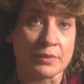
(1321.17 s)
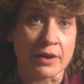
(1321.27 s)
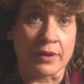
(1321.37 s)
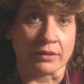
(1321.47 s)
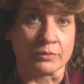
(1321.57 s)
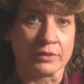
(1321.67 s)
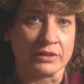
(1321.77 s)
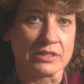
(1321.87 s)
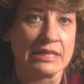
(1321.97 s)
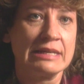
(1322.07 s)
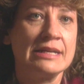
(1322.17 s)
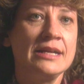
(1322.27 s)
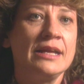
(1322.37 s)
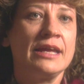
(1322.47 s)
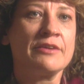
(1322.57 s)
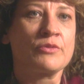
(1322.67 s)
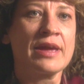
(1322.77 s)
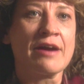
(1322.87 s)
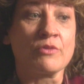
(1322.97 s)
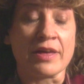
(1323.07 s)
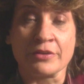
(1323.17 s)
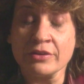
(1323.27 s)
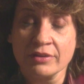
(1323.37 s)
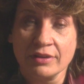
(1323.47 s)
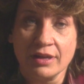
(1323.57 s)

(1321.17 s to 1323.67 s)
the way around the world. If we have weather,